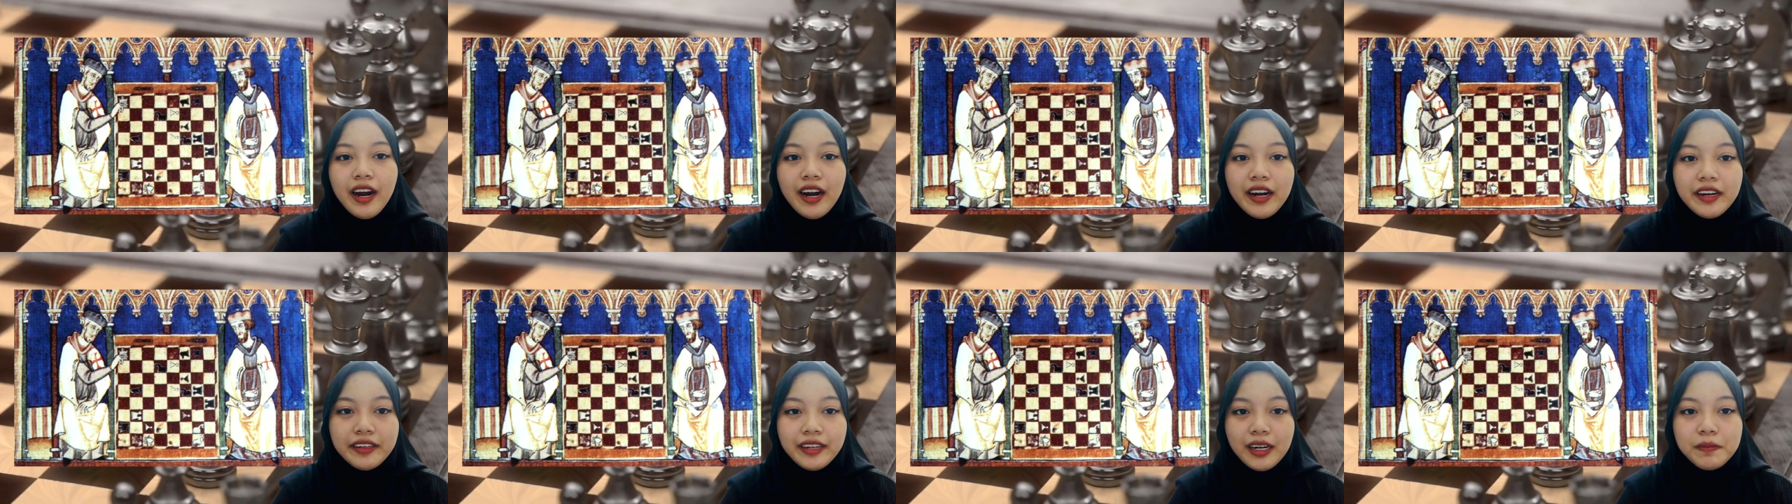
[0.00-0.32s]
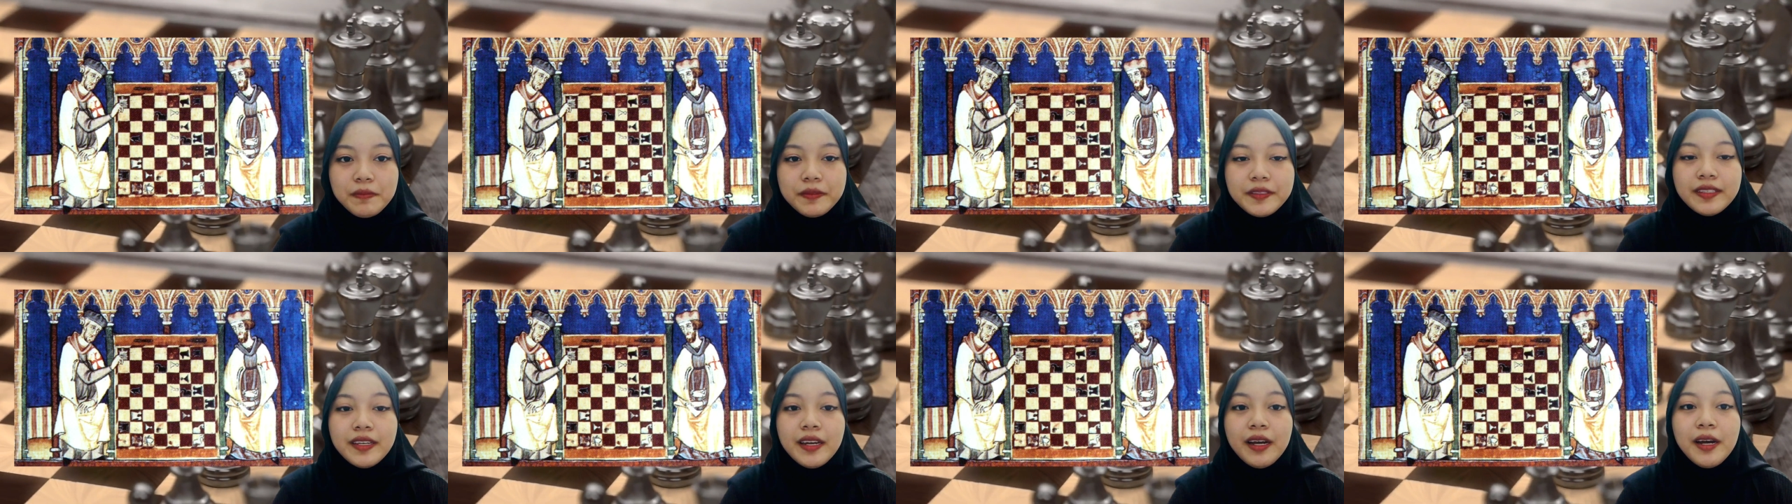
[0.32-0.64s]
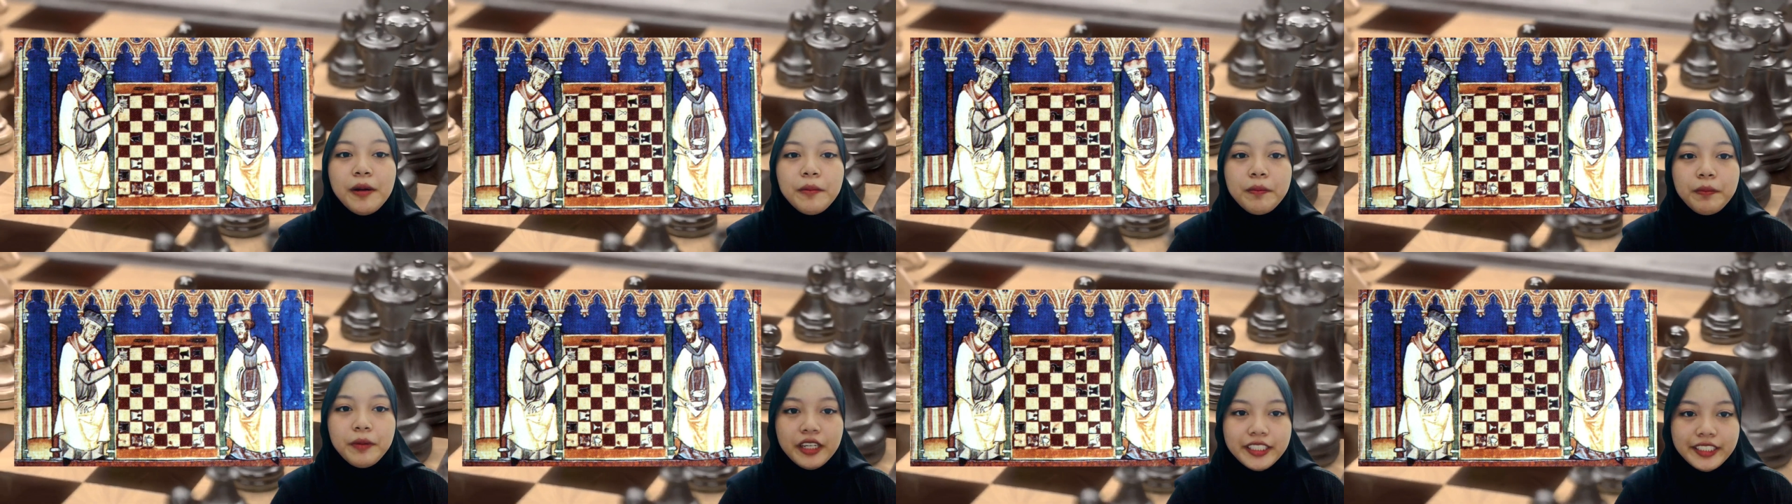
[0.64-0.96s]
Arabs,
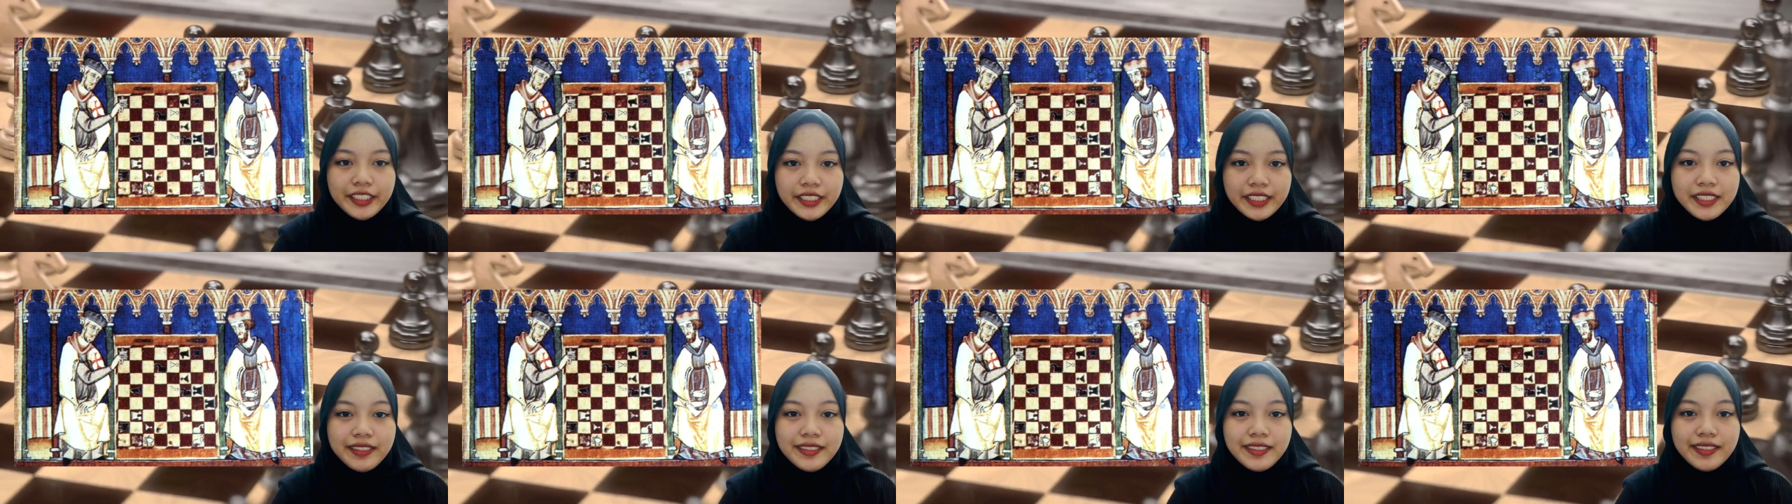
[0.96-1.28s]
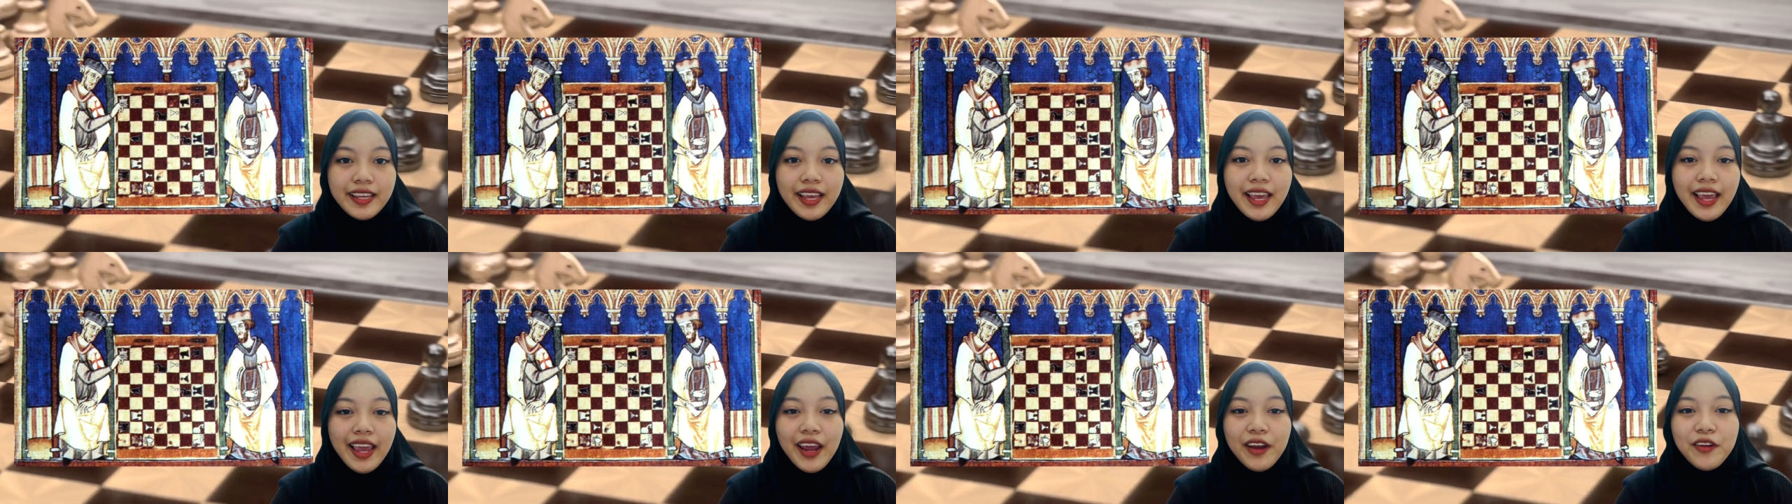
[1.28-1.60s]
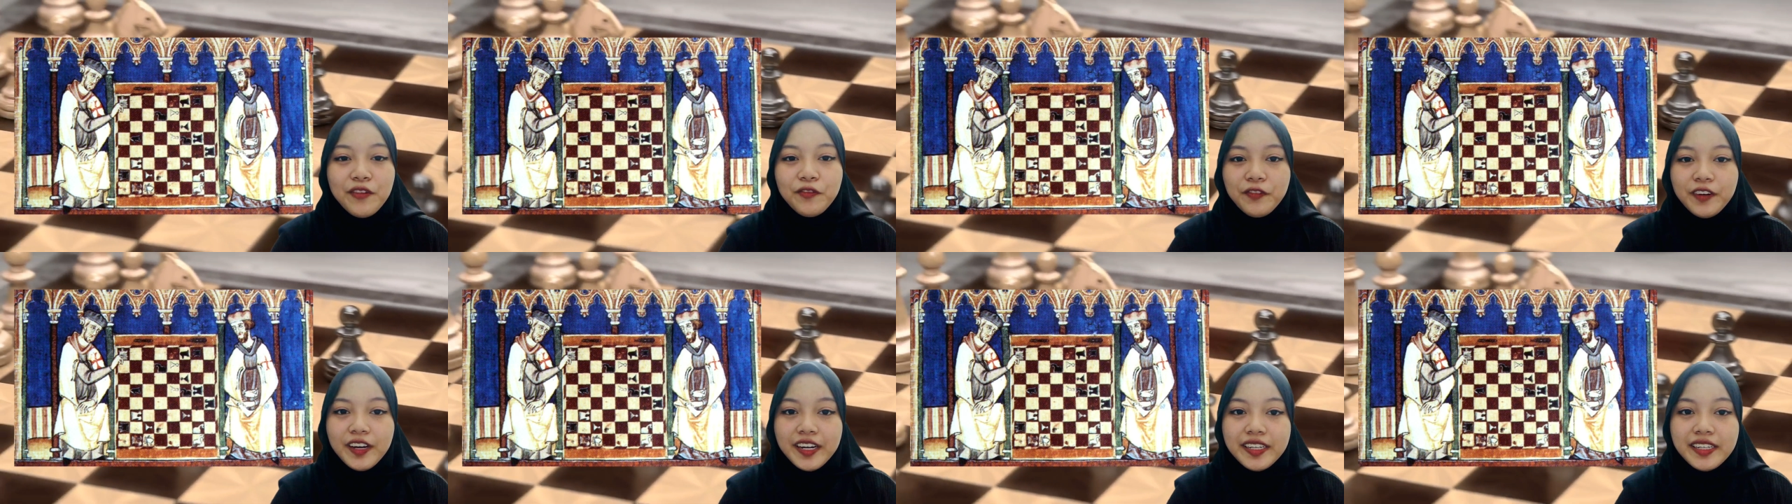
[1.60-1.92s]
Persians, and
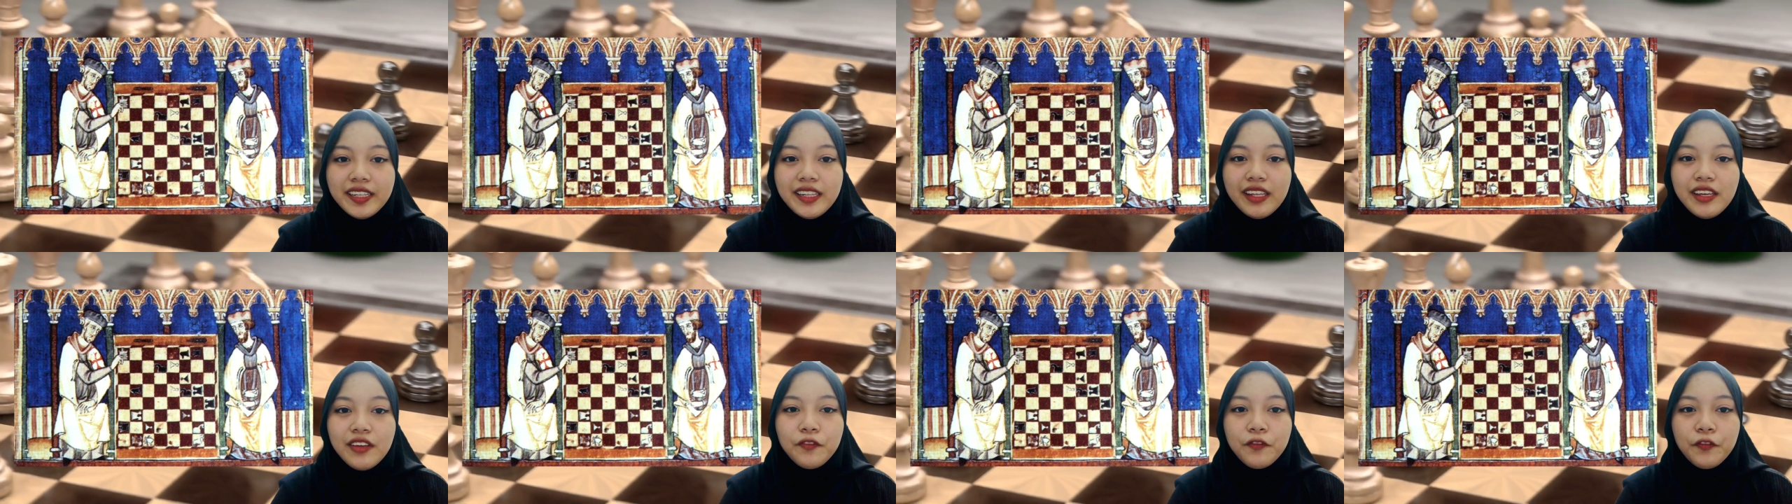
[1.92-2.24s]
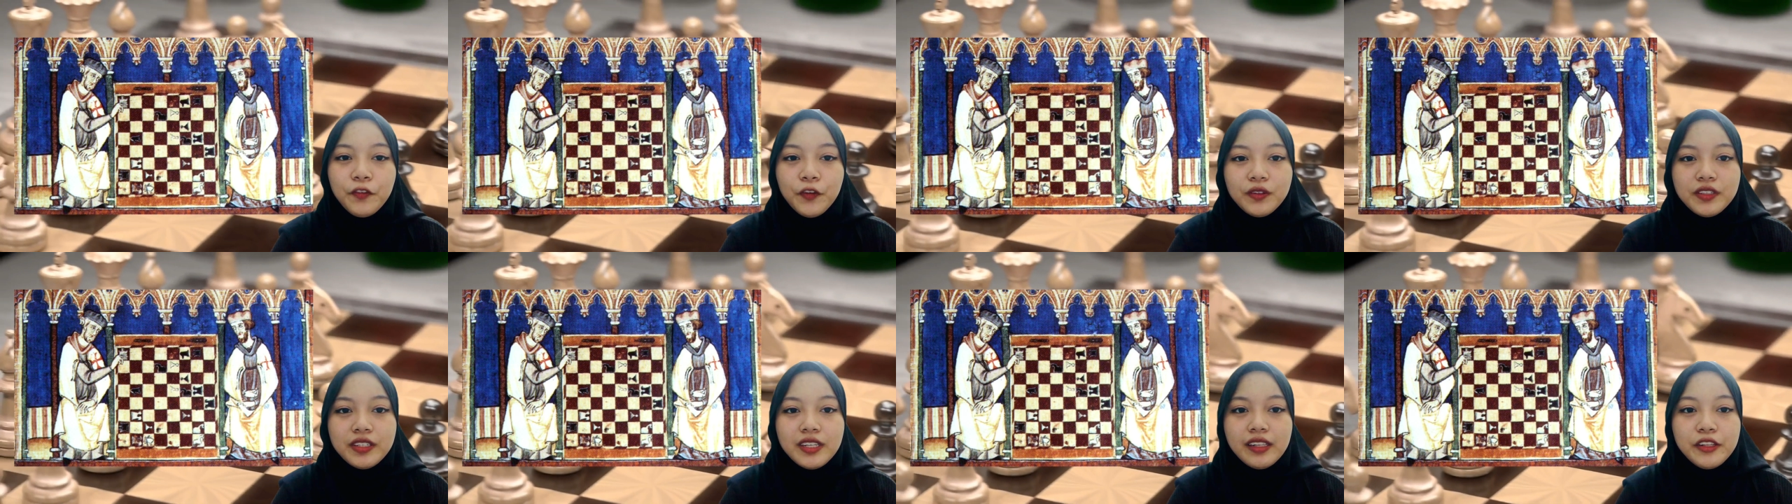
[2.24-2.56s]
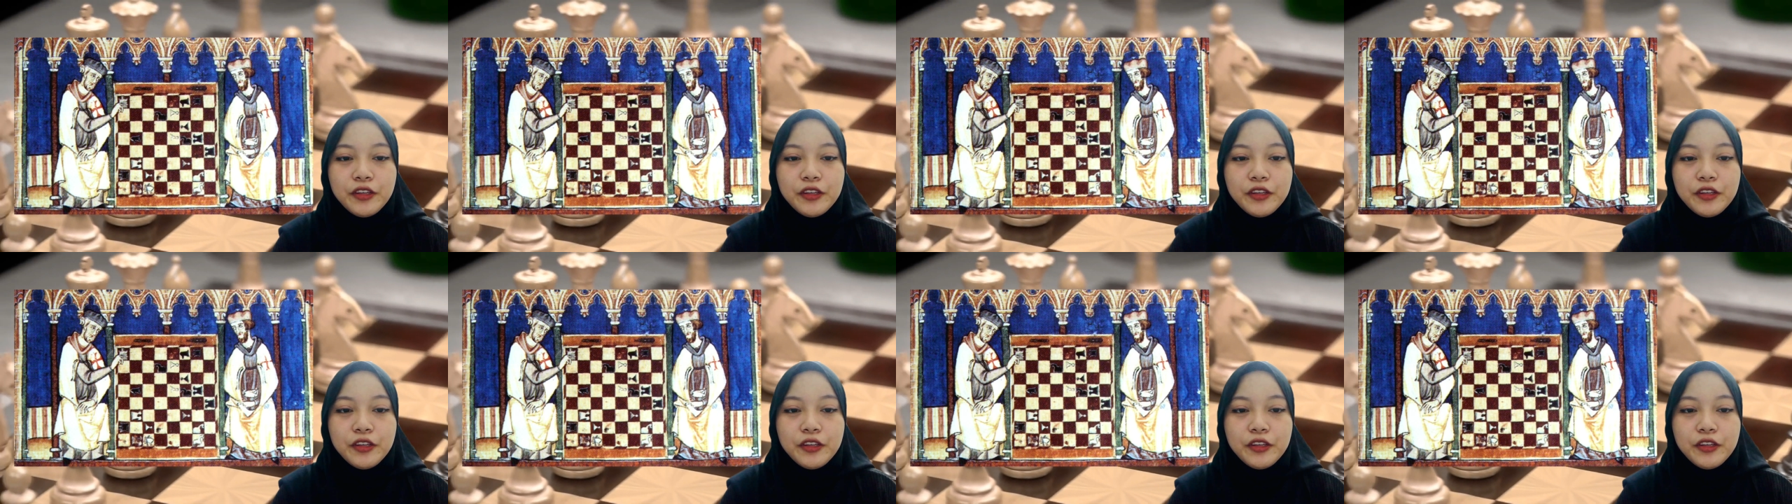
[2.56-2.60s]
finally feudal